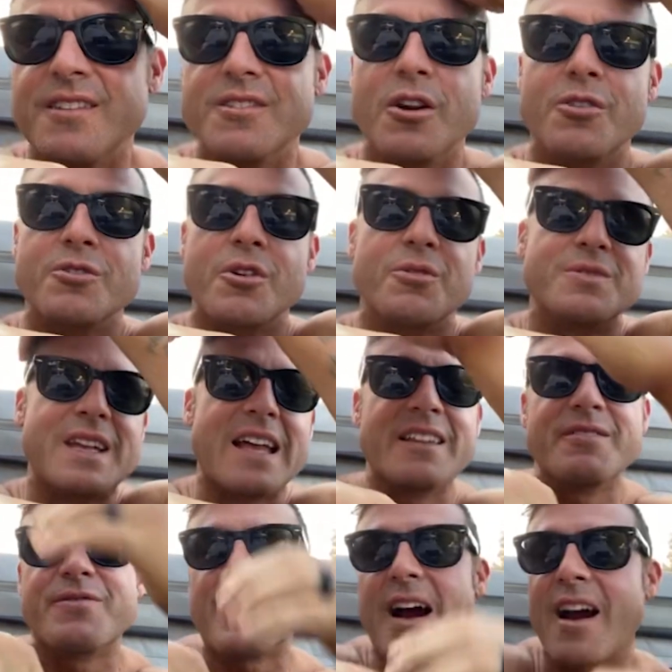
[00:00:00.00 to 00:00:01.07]
Yo, yo, daily
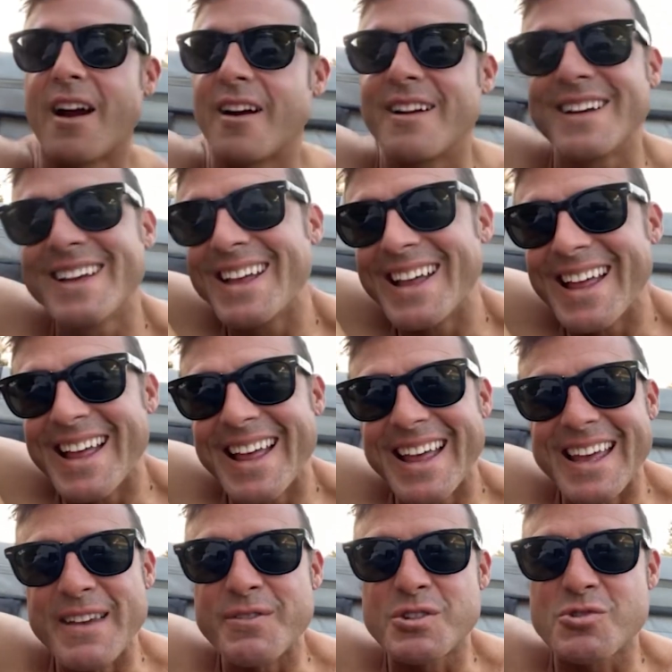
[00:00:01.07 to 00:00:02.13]
fire.
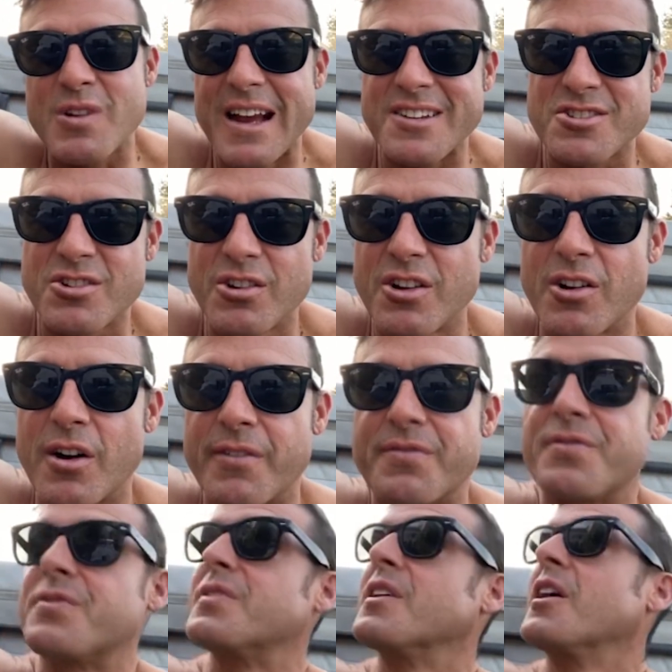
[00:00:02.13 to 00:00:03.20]
If it's trash, turn it
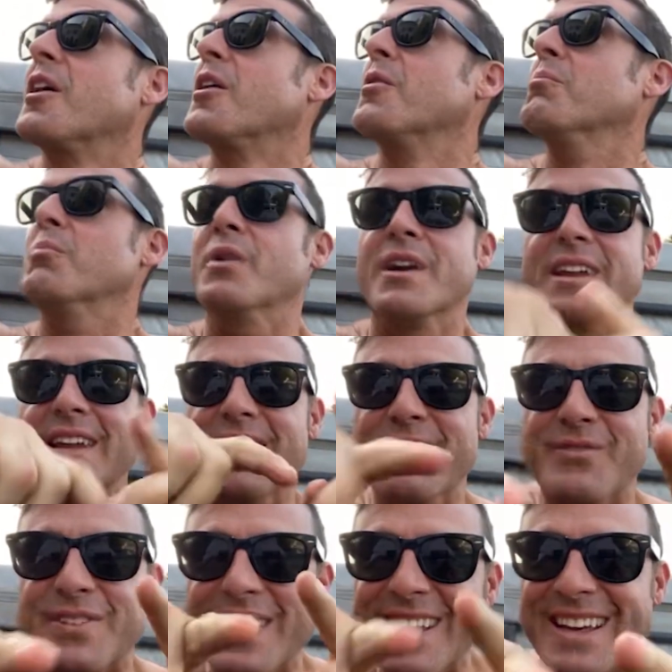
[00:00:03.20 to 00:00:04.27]
off. But
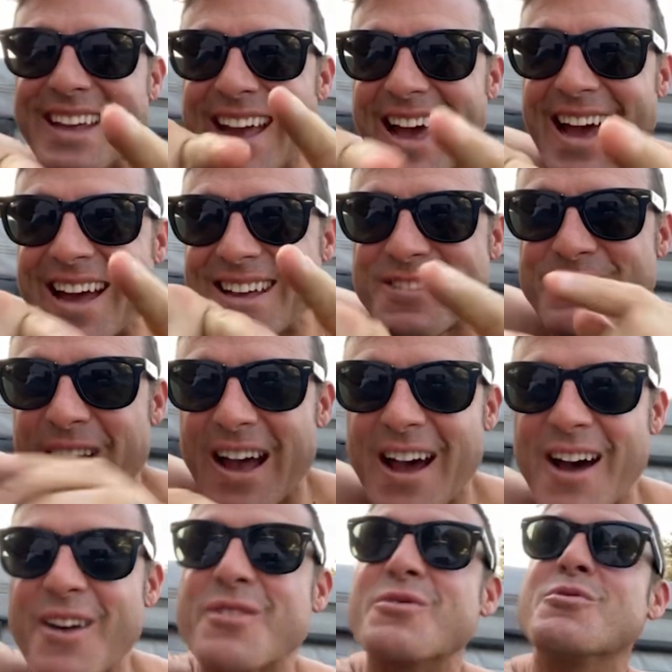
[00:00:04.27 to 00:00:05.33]
if it has
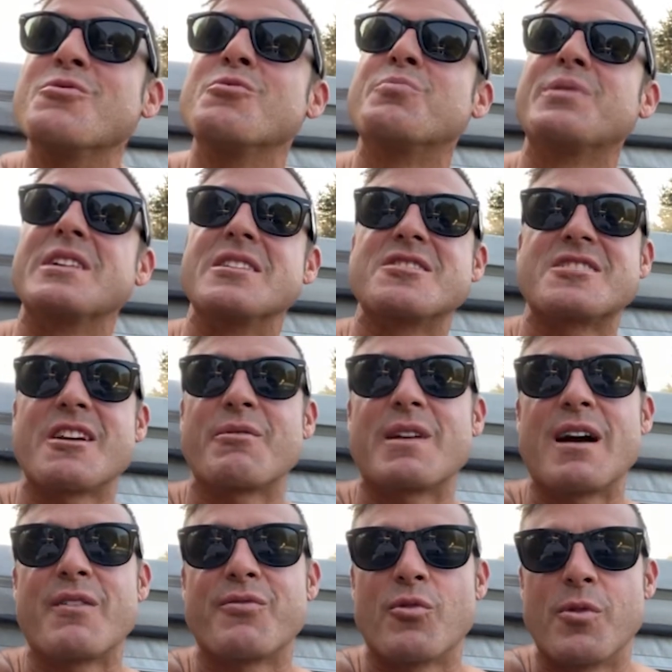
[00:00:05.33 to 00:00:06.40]
value, please share it
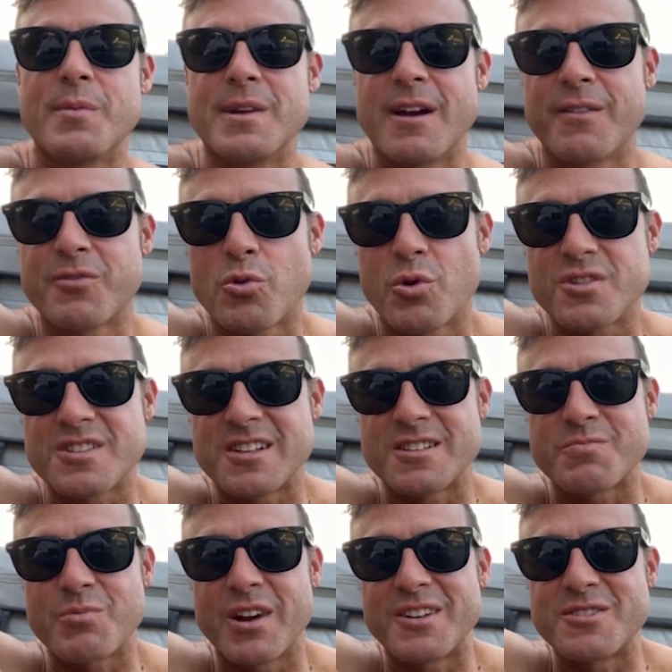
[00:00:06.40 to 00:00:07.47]
out for me. Of course, it's
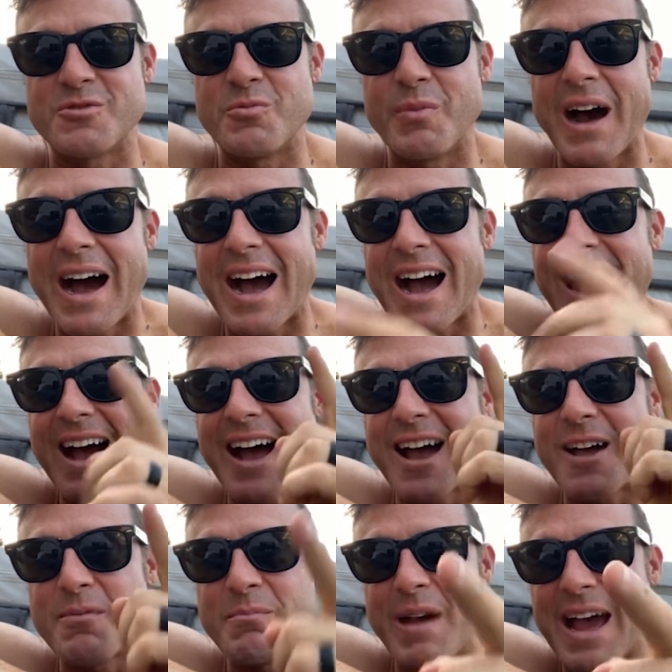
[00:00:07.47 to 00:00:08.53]
brought to you
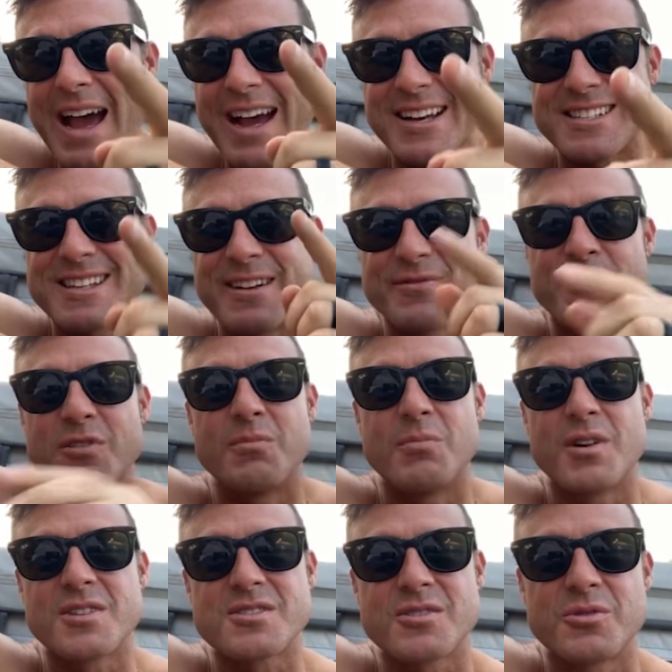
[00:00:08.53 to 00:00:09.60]
by
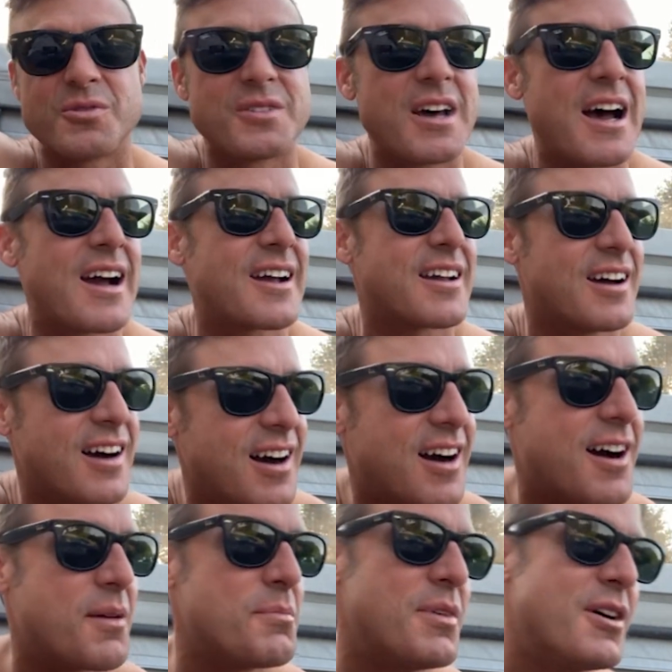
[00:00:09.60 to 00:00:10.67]

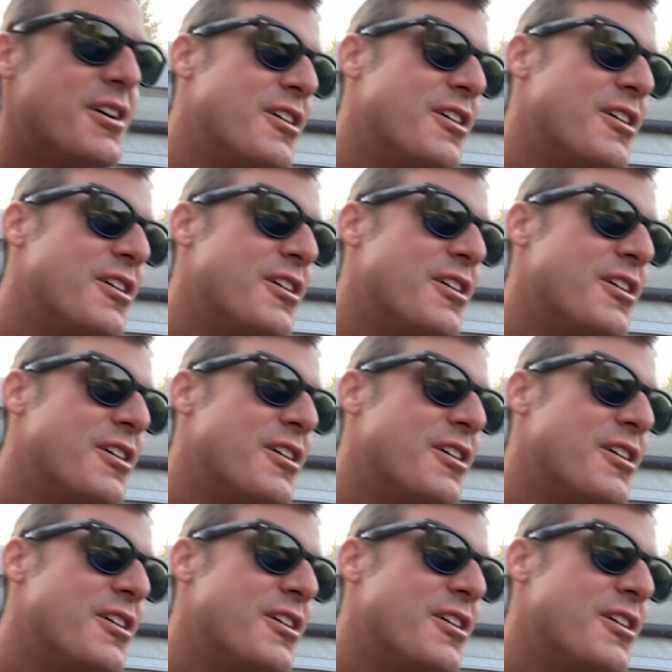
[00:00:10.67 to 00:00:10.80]
MaxEffortMuscle.com